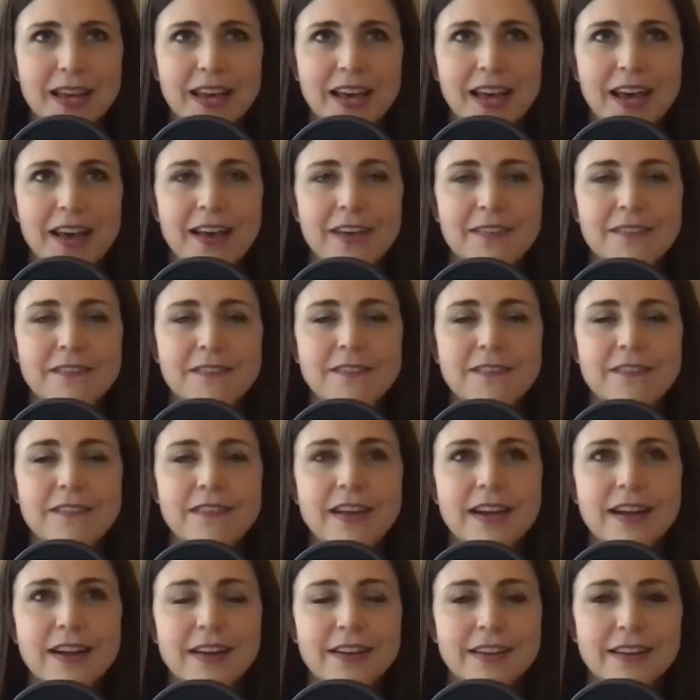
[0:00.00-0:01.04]
a
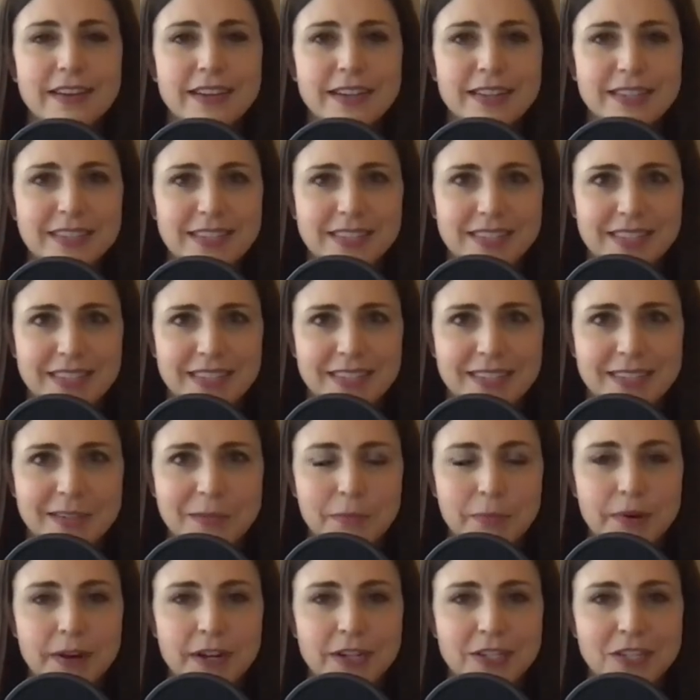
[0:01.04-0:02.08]
very distinct
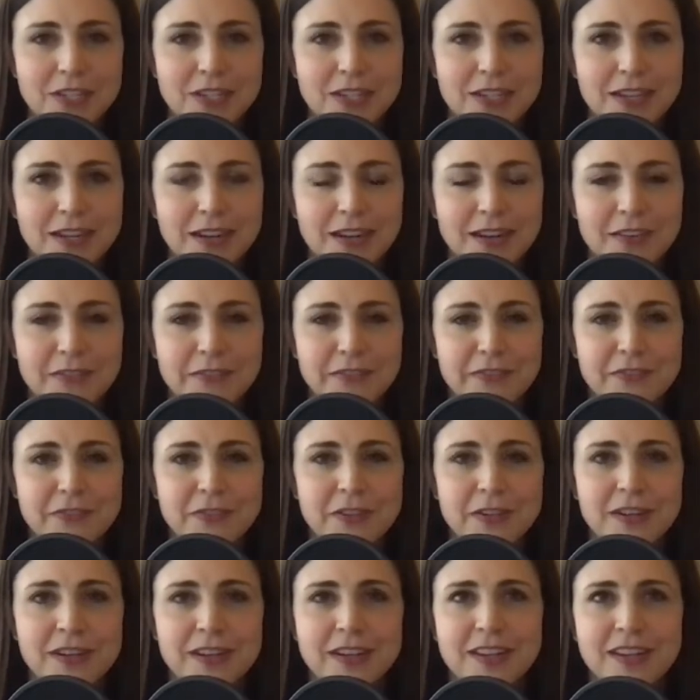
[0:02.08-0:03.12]
impression of,
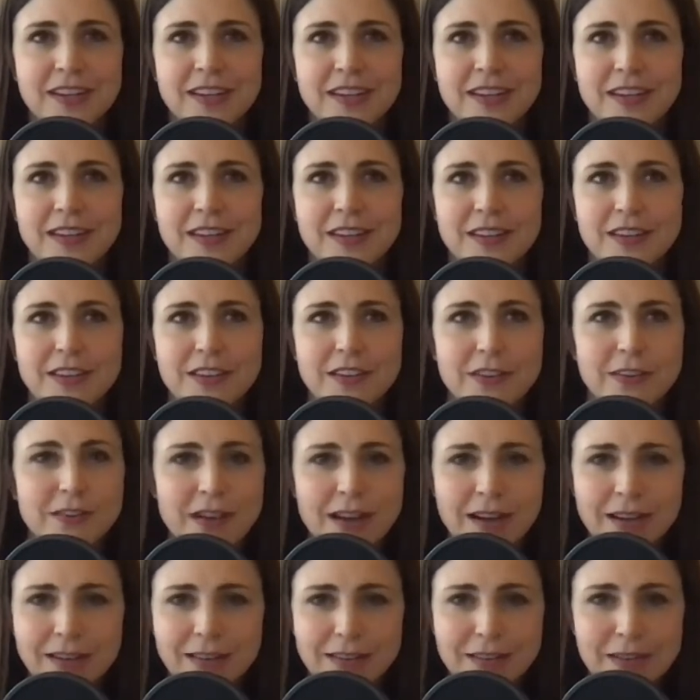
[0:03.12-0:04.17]
you're
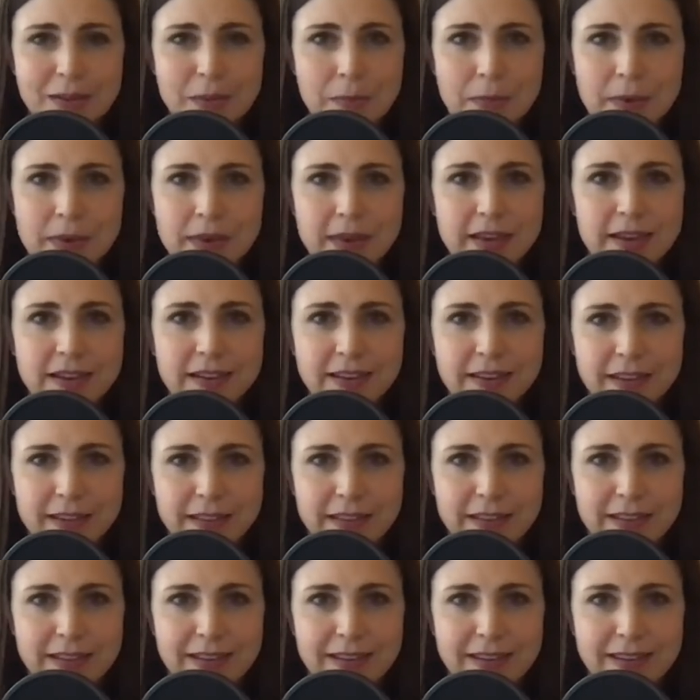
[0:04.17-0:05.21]
not going to be here
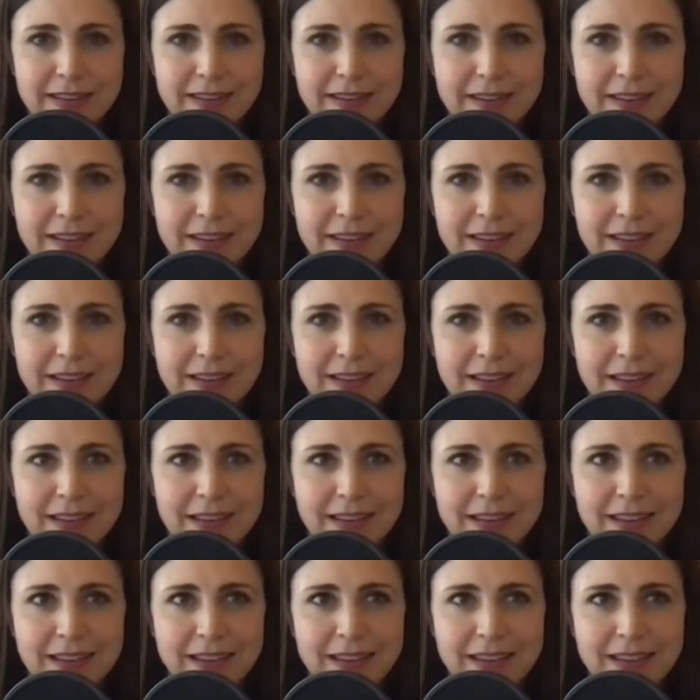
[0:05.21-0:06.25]
either,
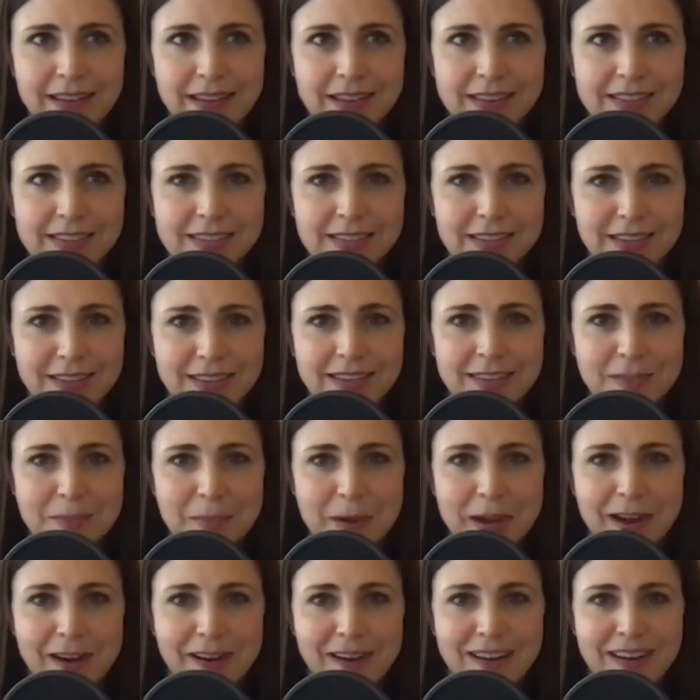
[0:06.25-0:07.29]
sinking into
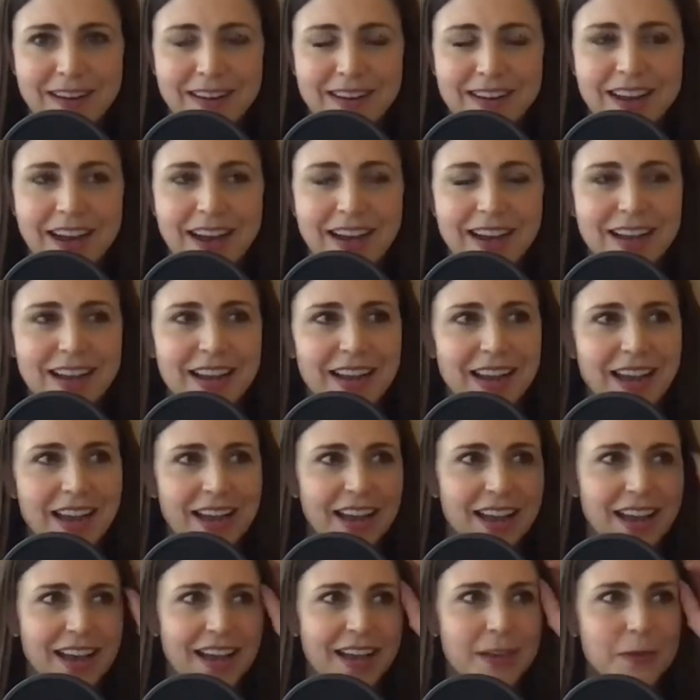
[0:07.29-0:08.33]
my heart. And I,
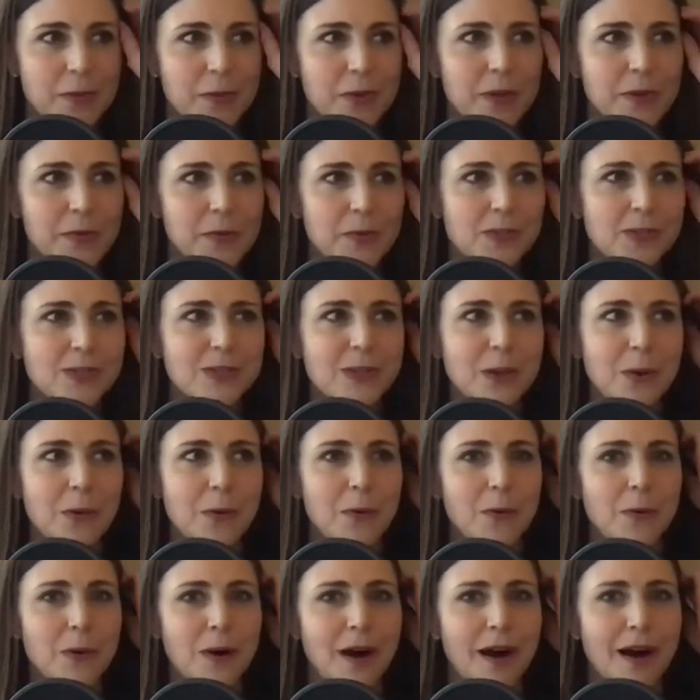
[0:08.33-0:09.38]
it, it was
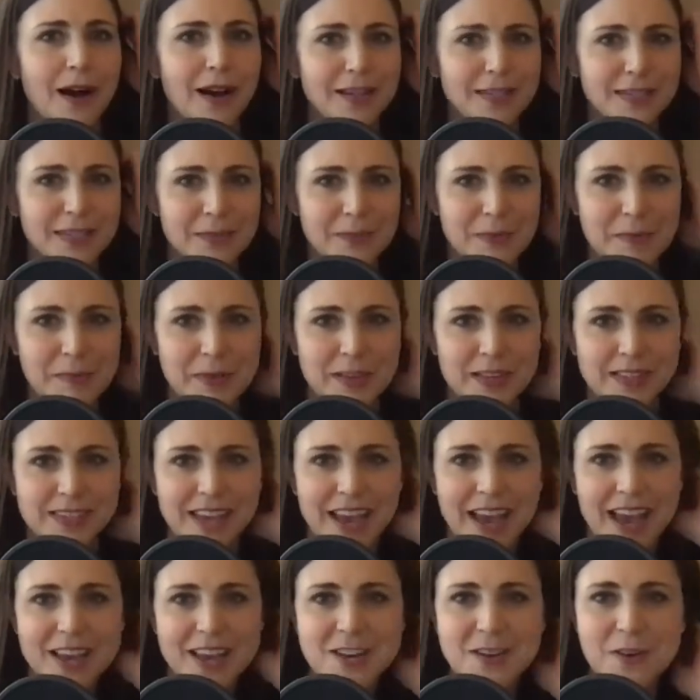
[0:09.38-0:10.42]
so odd to me because
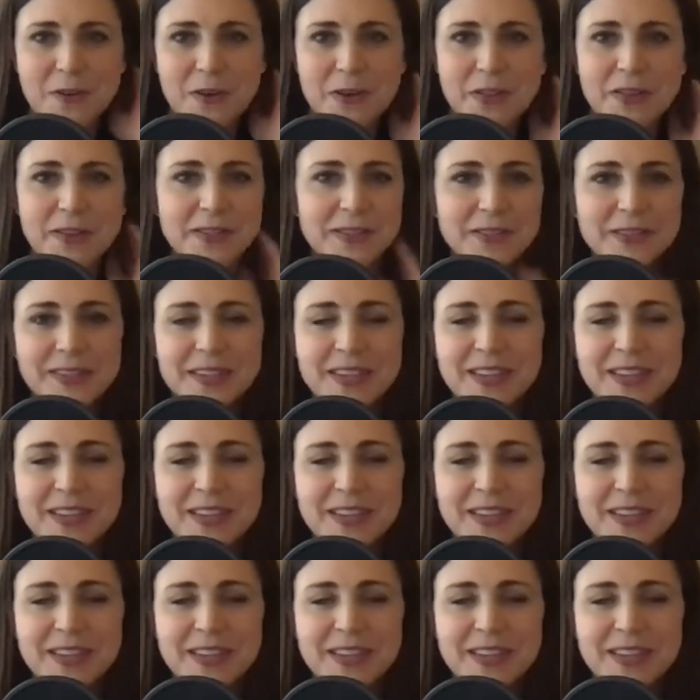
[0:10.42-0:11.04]
I had no other